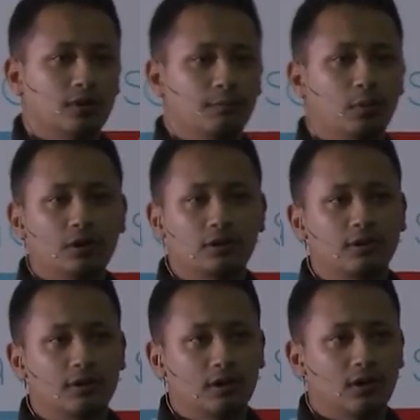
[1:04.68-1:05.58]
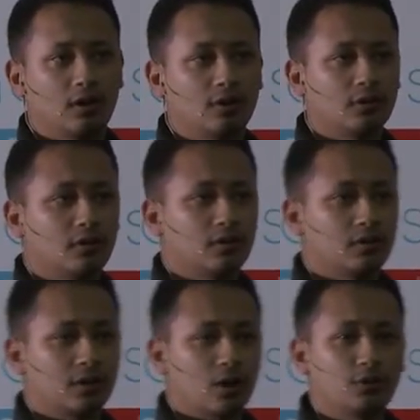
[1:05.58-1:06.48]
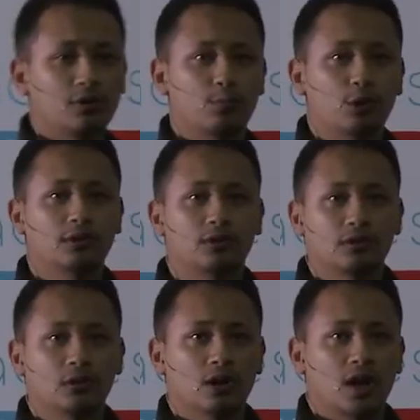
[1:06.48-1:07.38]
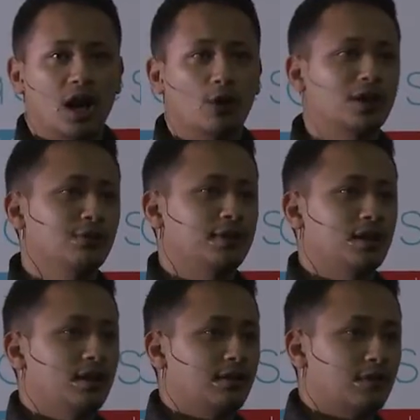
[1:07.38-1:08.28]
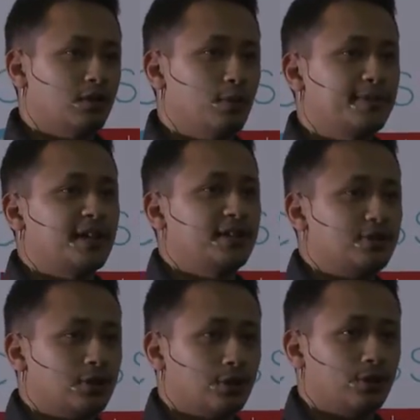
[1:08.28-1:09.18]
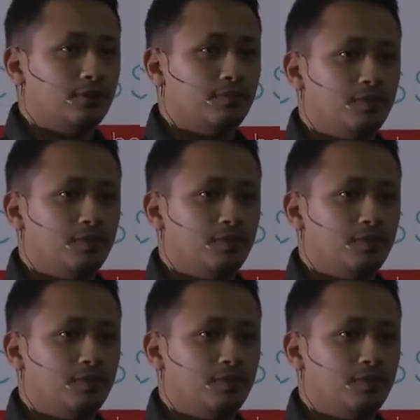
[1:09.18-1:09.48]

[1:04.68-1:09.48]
but on the counterpoint, how can you tell if a website is secure?